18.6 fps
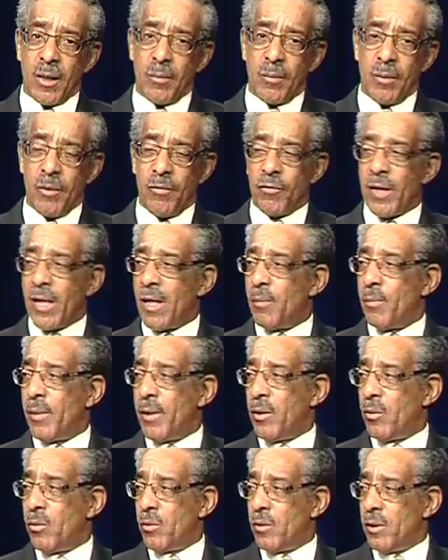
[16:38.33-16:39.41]

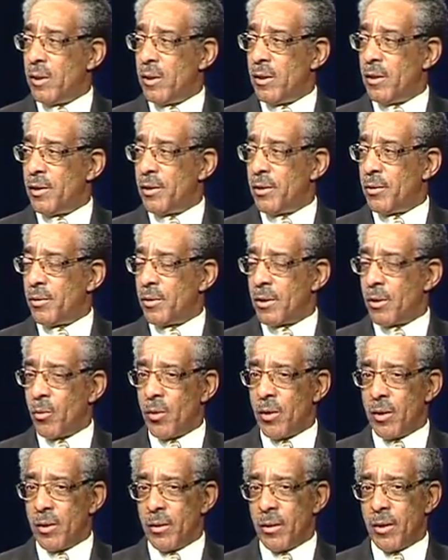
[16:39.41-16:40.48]
environmental issues.
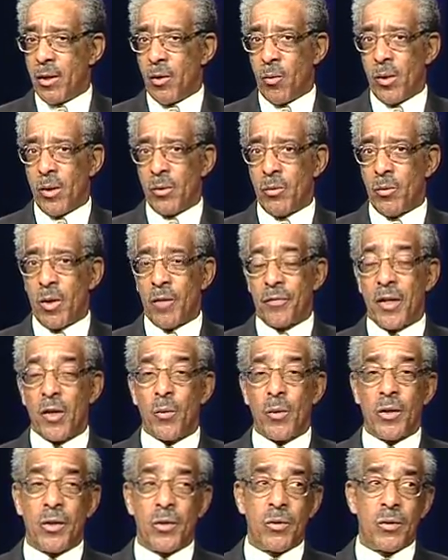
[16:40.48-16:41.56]
One thing we
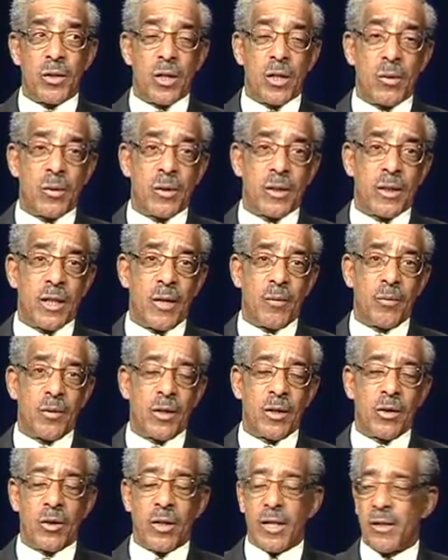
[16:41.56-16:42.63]
do know is definitely
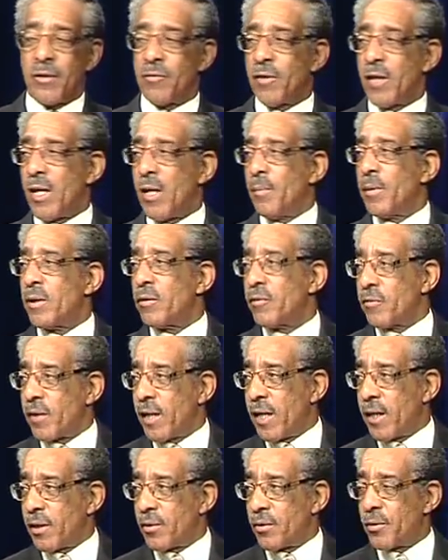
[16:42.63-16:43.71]
look at environmental
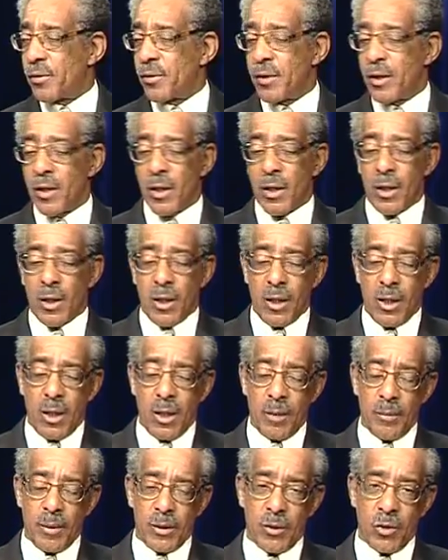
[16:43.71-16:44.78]
factors.
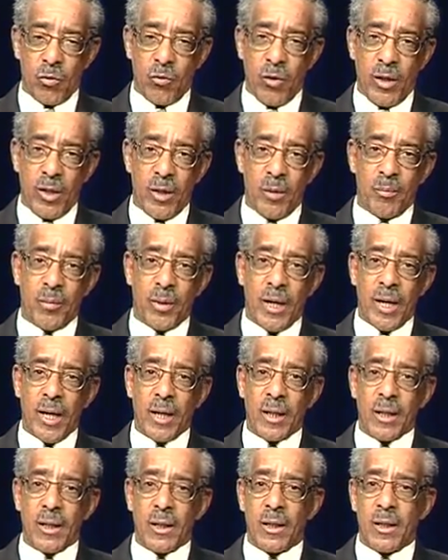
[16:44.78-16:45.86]
There's a great
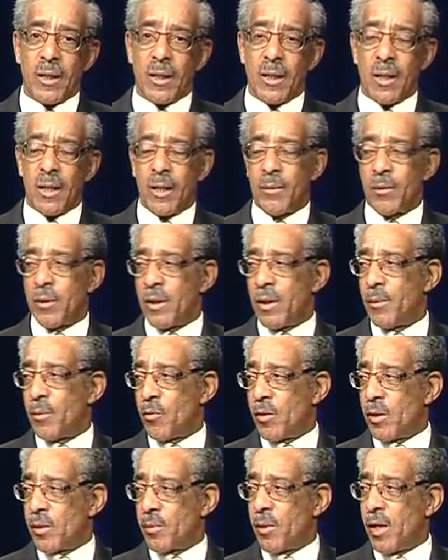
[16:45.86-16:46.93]
impact on
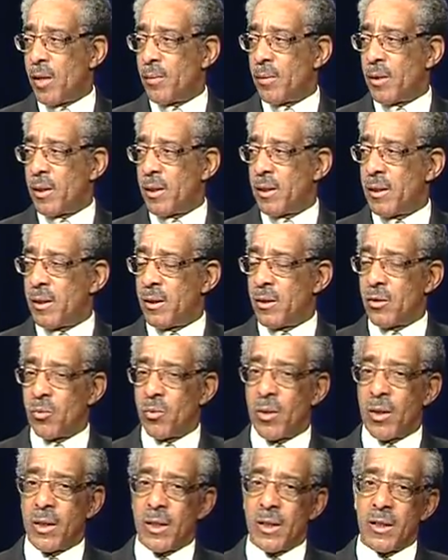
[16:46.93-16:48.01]
immigrants' population as
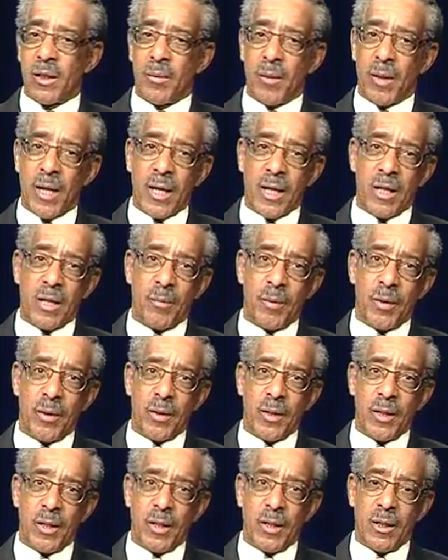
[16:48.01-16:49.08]
well as the black
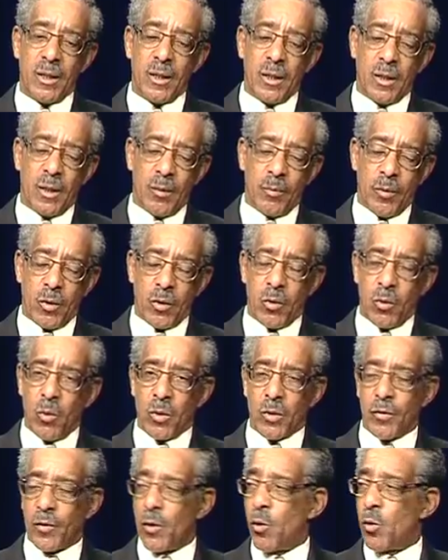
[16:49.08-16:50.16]
community
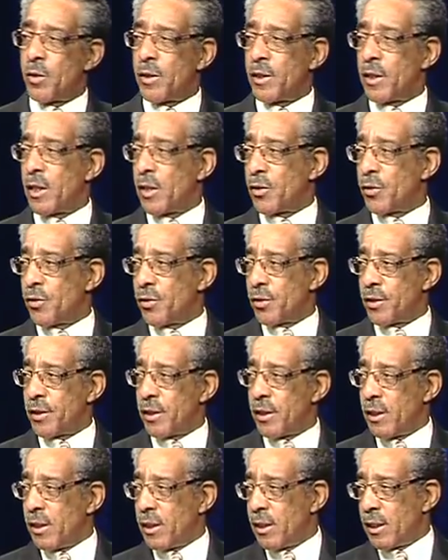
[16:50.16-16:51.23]
because of old industrial
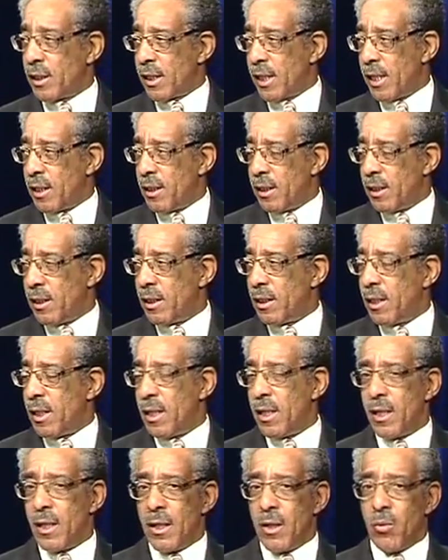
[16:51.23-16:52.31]
cities and counties
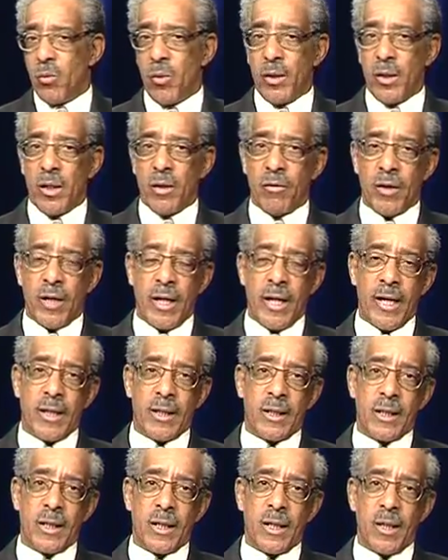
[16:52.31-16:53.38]
where you've had,
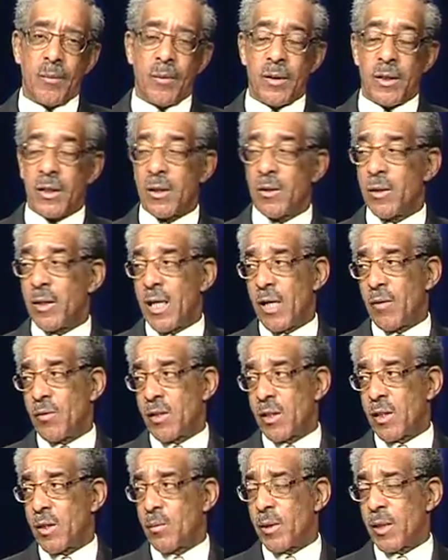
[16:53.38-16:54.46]
and still have in
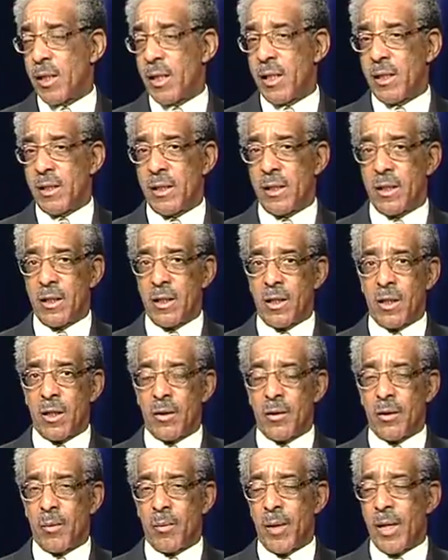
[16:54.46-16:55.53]
some cases,
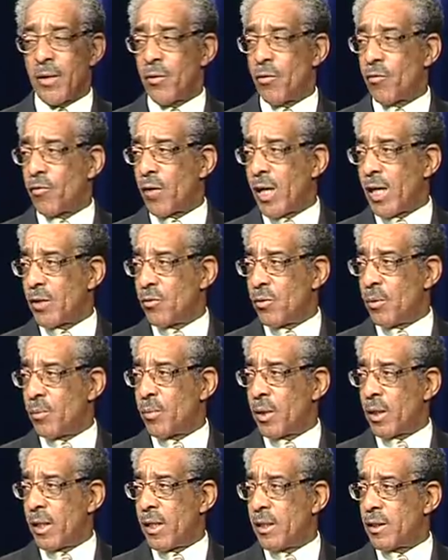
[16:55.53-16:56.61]
your manufacturing
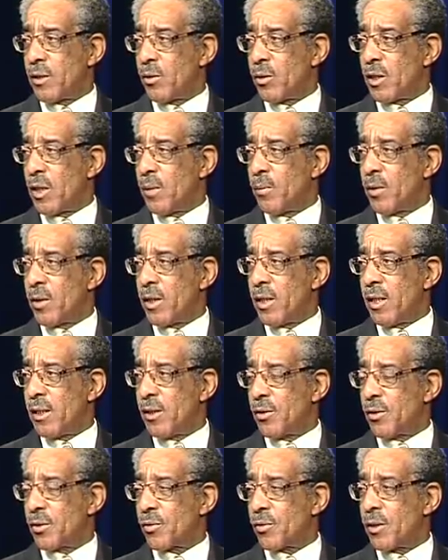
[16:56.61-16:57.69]
plants, your chemical
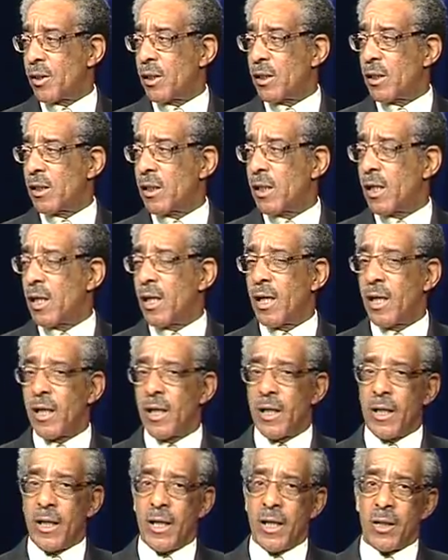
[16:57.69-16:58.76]
industries,
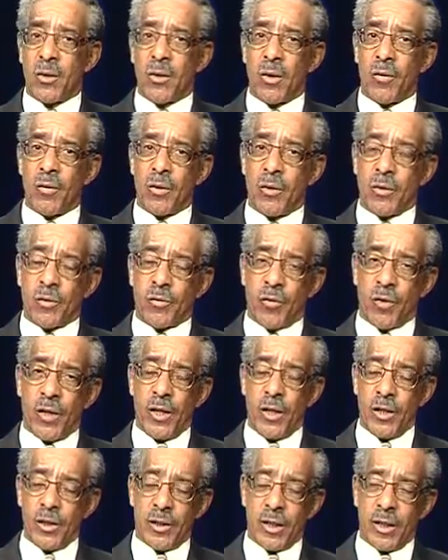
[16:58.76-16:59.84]
and all those
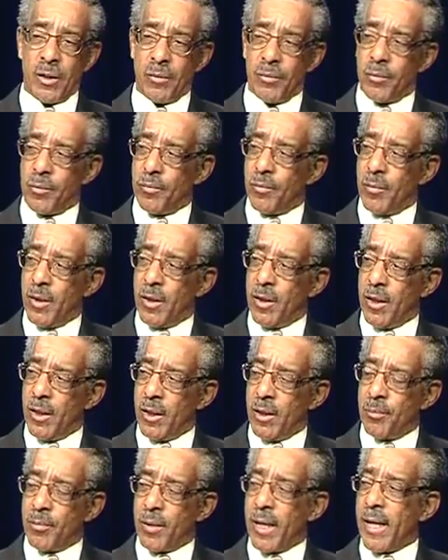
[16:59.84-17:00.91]
things that are
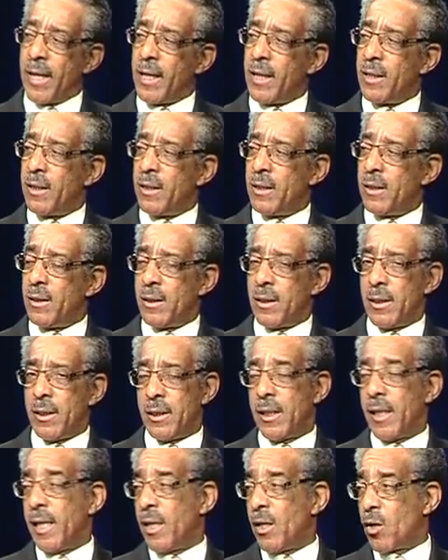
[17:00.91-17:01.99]
impacting
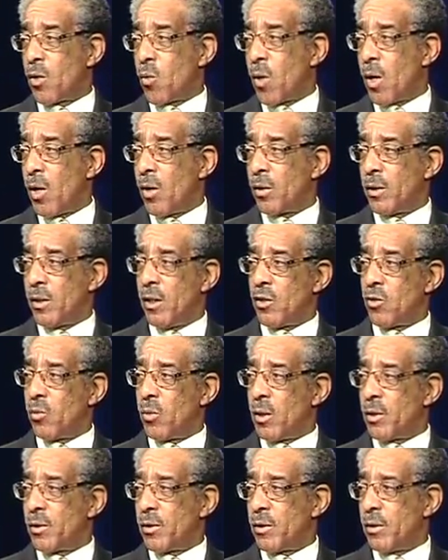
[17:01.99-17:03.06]
the air quality as
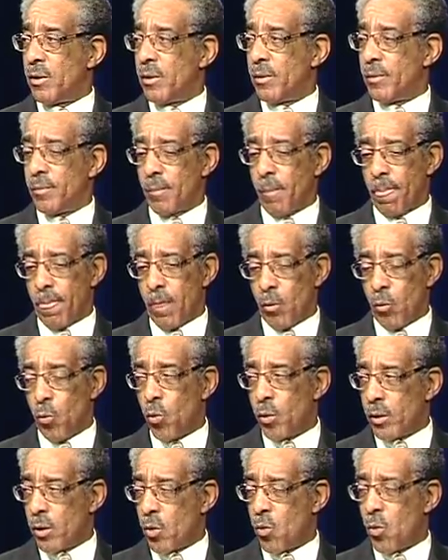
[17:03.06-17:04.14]
well as the
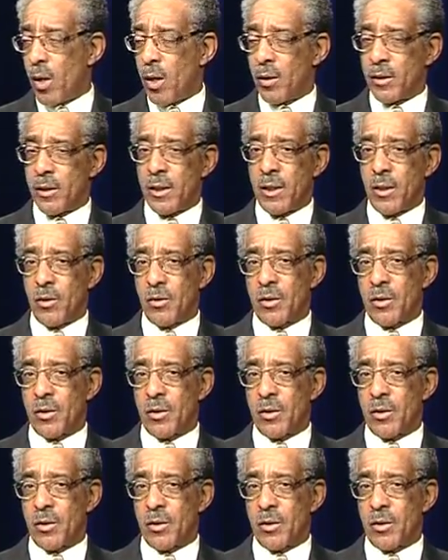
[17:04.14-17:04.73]
water quality in those